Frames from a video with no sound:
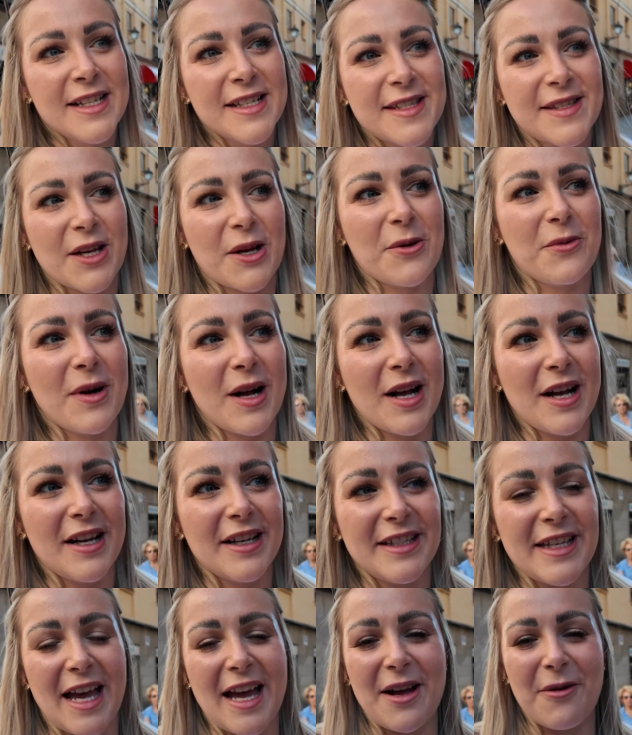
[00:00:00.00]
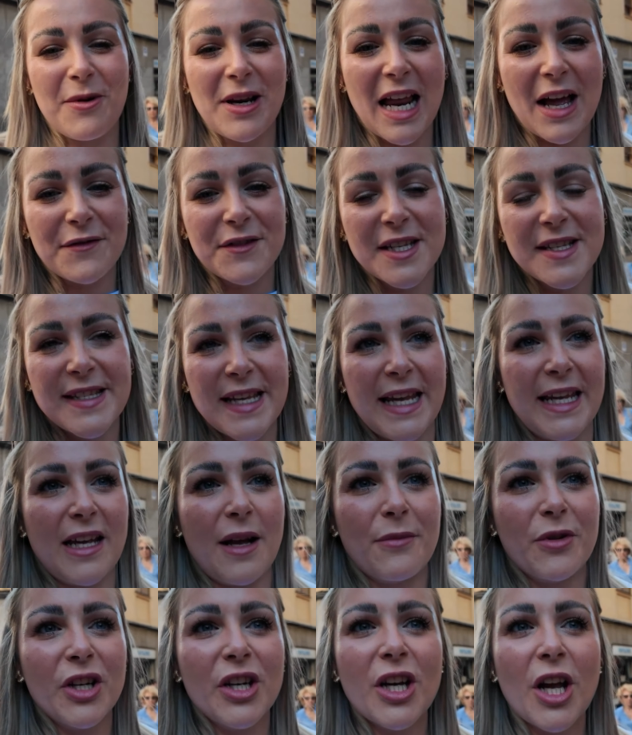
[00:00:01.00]
So yeah, we'll have to see.
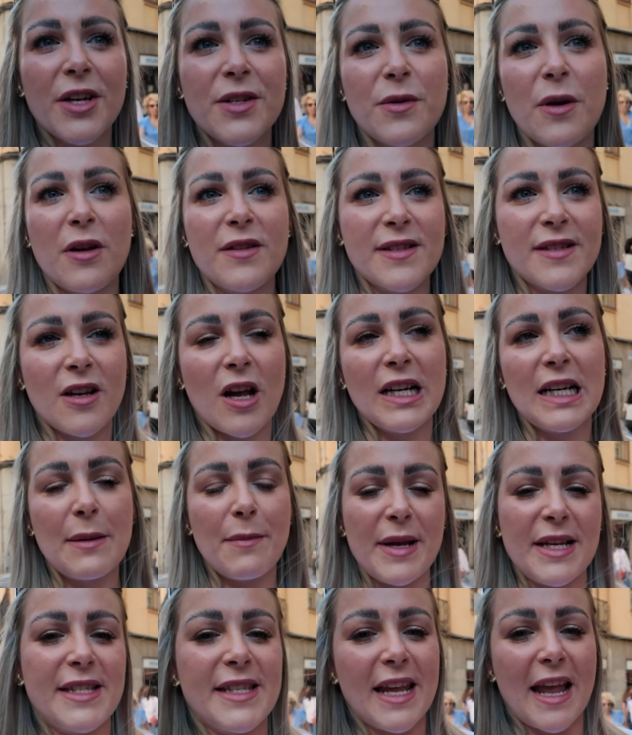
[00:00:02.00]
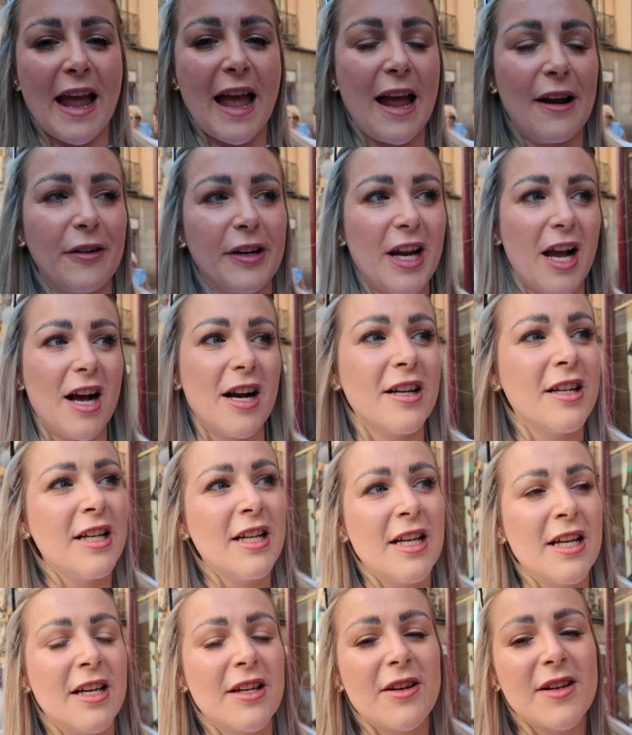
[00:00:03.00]
I'm going to go to a slightly busier area
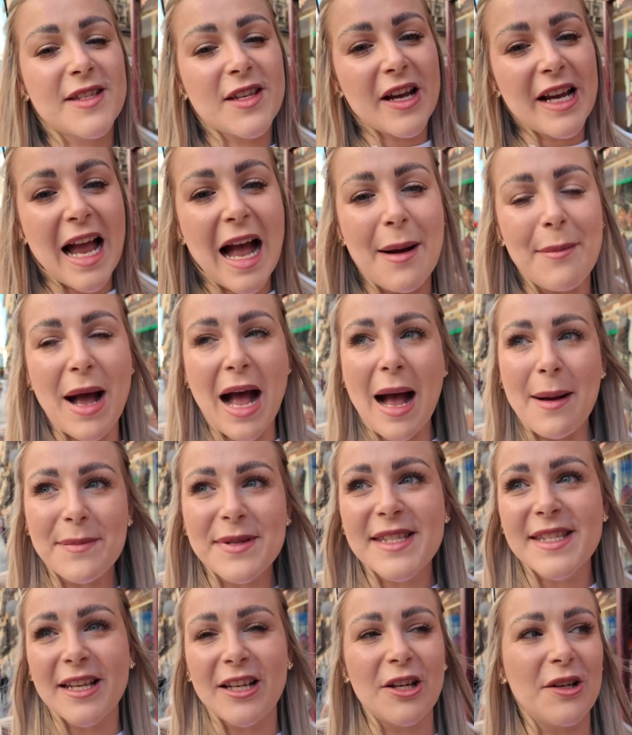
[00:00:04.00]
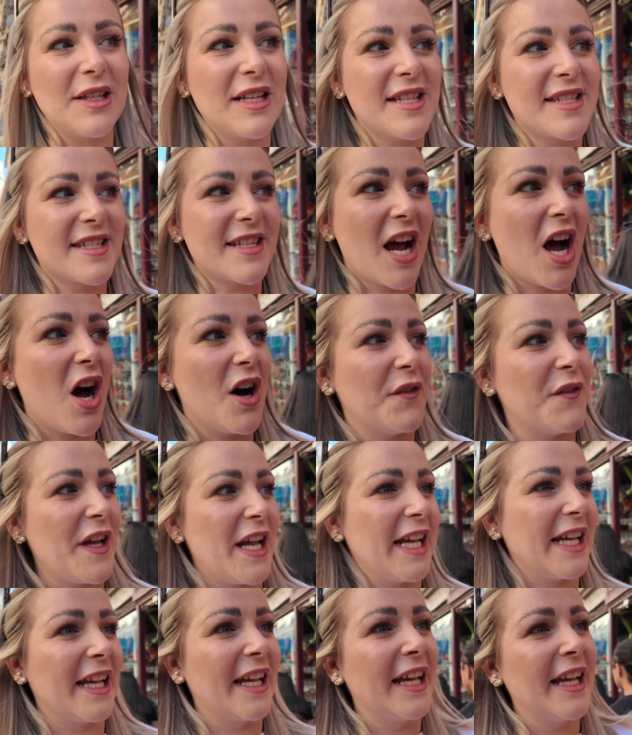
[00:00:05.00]
because I am absolutely
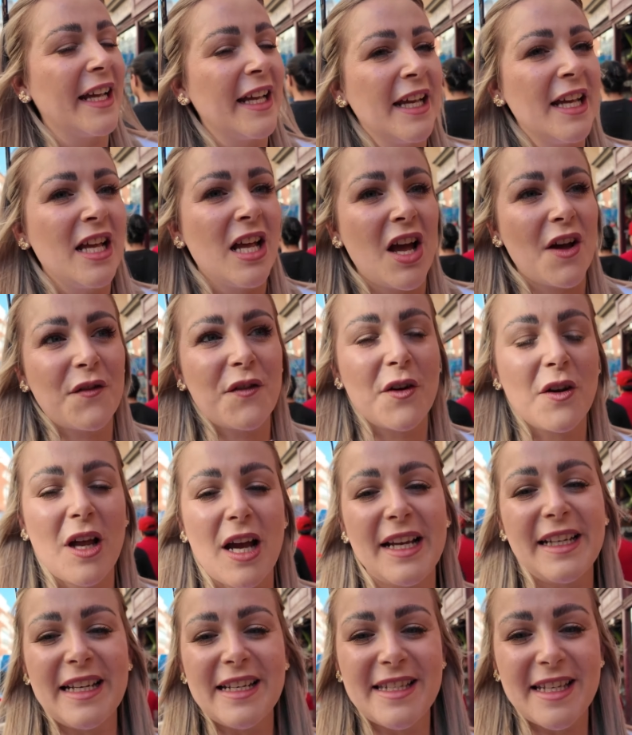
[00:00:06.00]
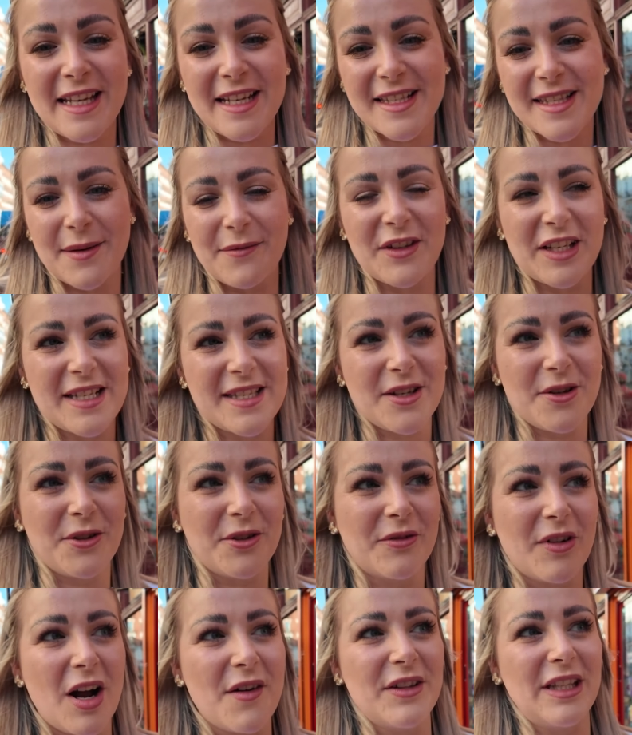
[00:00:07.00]
starving. I feel like I need to eat something
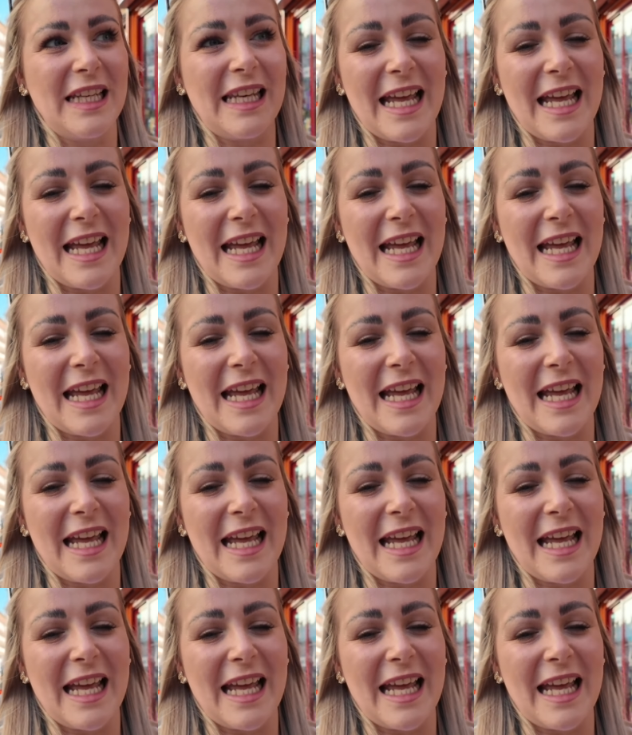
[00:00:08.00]
sooner rather than